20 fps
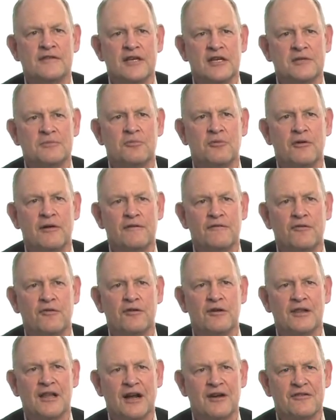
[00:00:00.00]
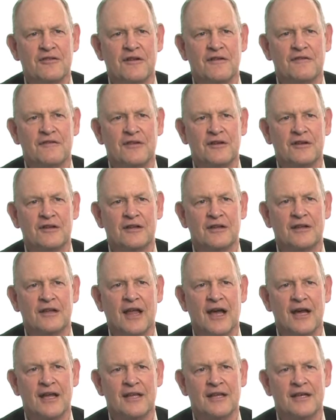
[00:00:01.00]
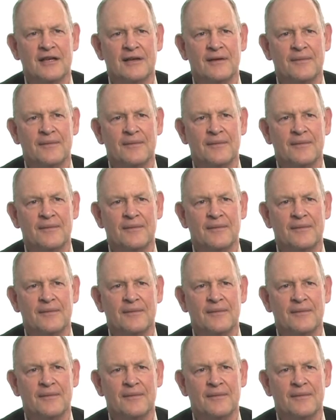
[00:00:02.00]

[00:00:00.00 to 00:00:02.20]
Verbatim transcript: 6.4 electron volt light.